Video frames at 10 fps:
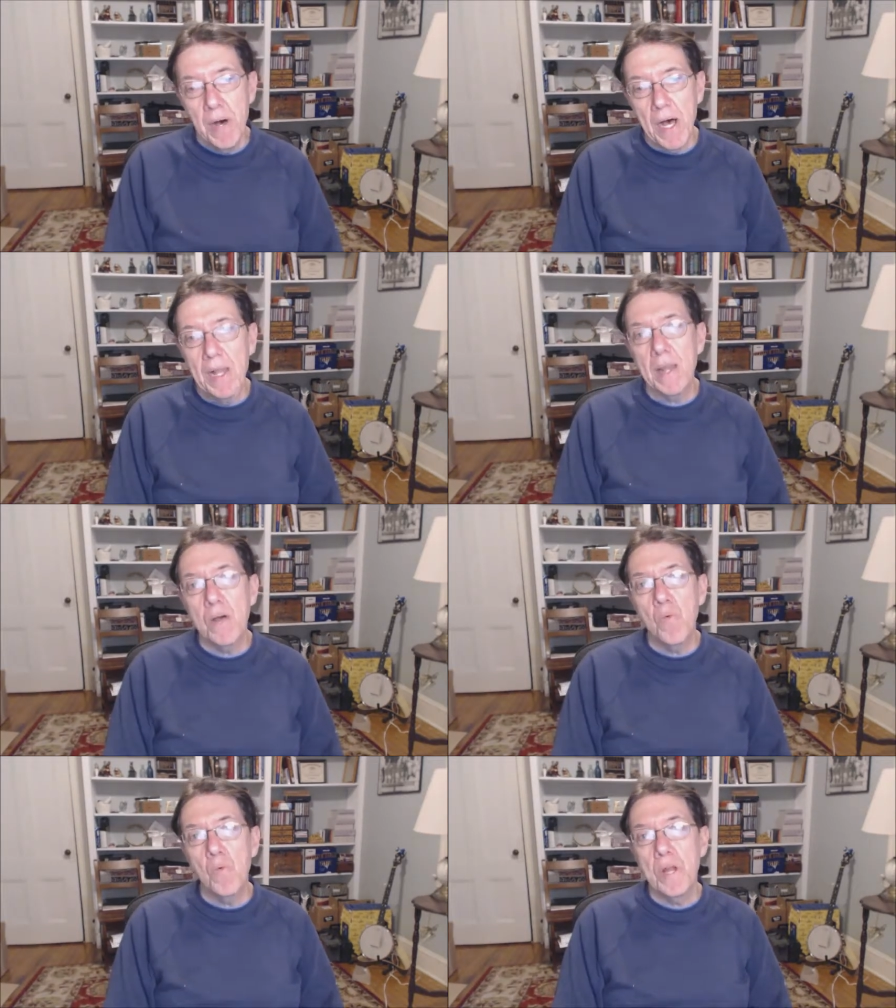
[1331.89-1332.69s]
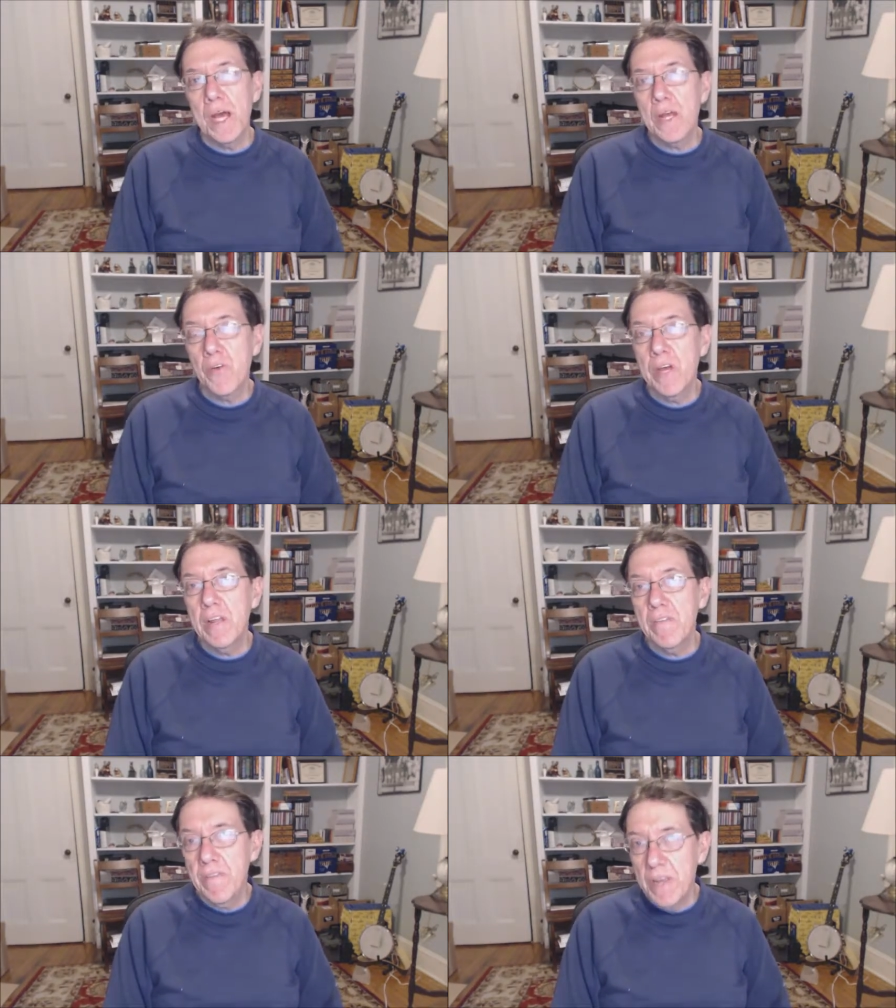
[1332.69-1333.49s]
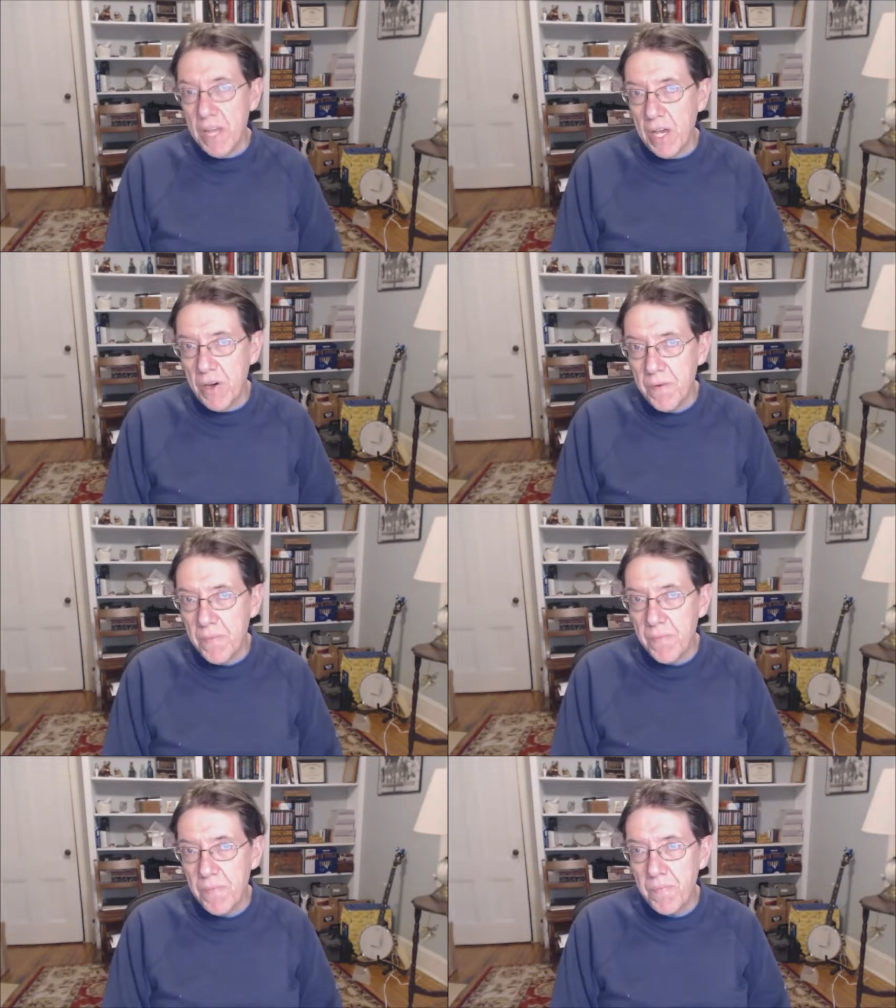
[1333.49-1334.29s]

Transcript: but when I create a video